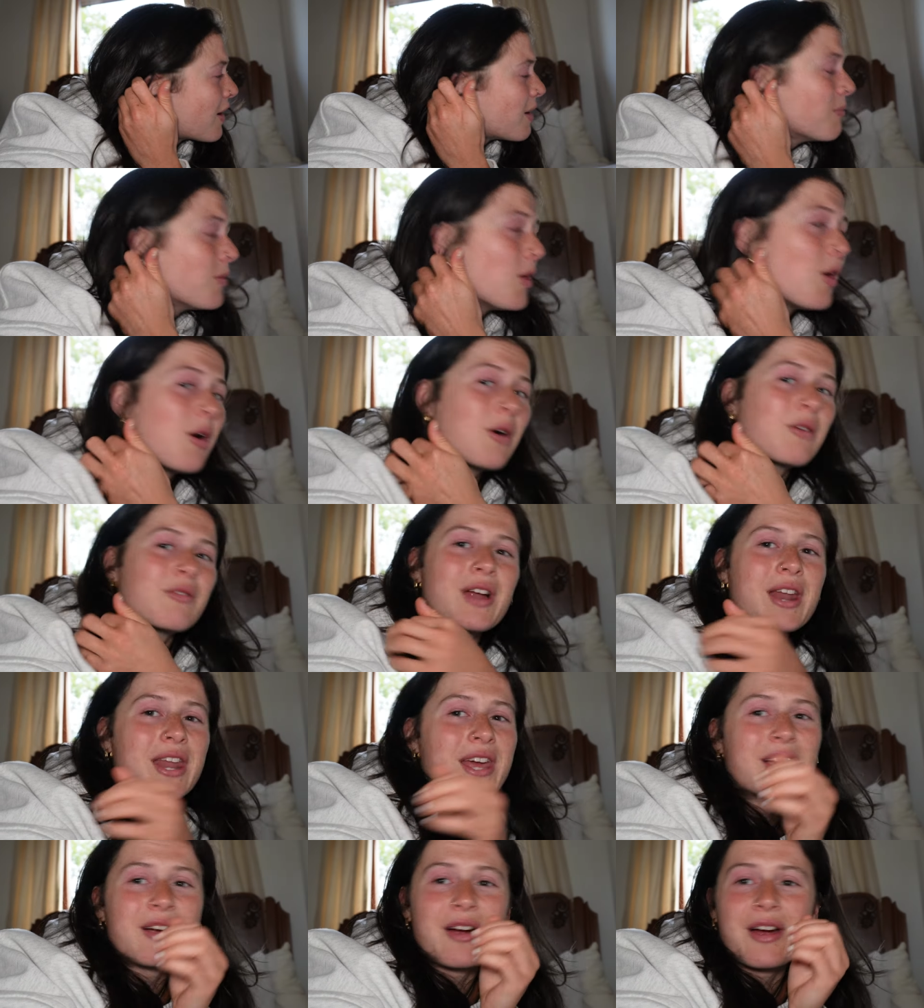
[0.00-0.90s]
I'm not a
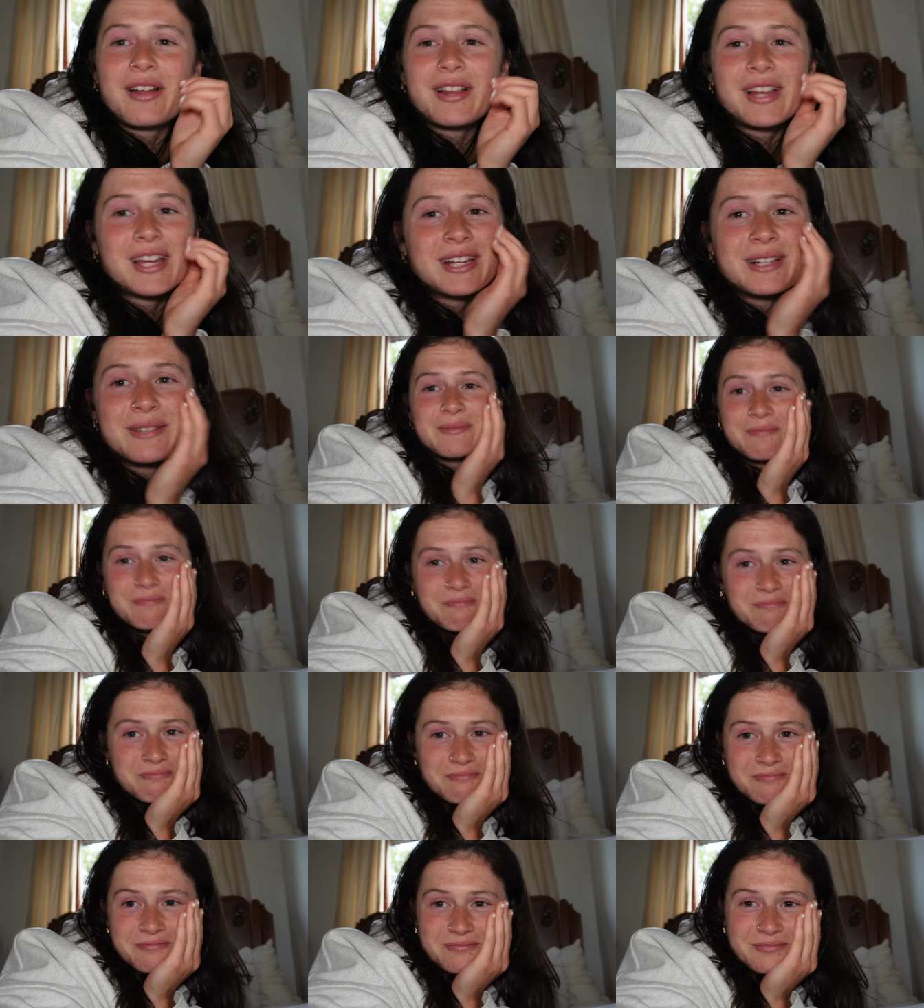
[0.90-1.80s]
running girly.
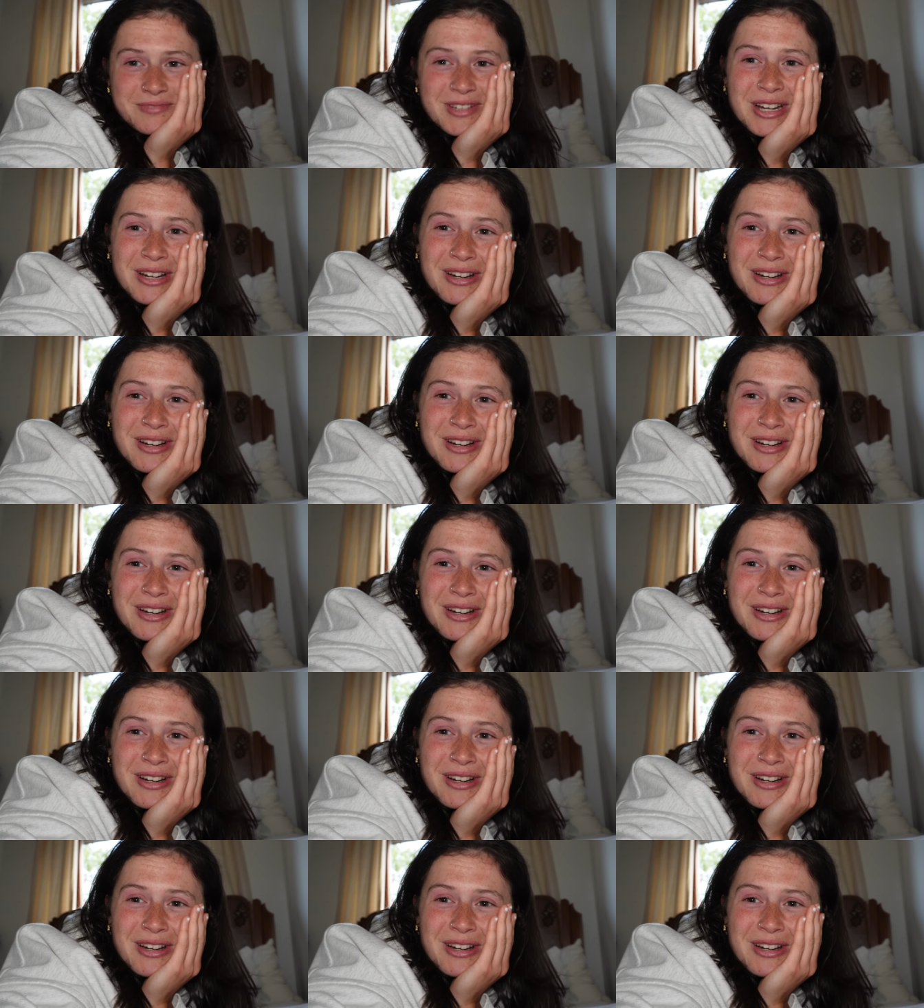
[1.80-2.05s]
Mm-mm.